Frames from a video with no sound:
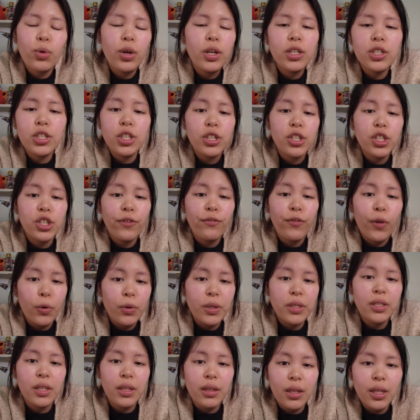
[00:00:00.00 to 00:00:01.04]
wanted to
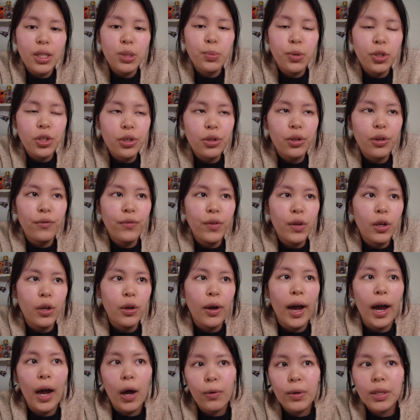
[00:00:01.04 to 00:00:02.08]
focus in this particular video
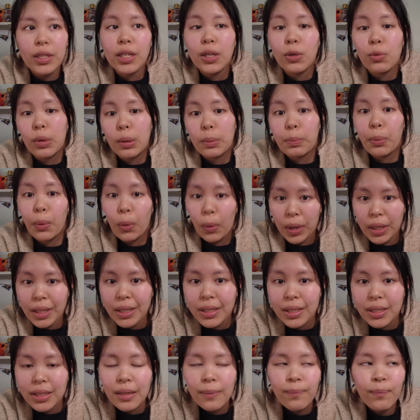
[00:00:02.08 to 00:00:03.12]
how we did it with
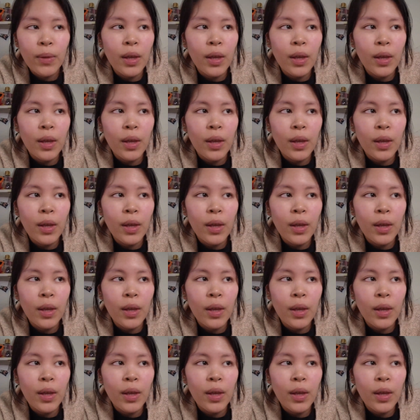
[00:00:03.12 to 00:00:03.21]
points.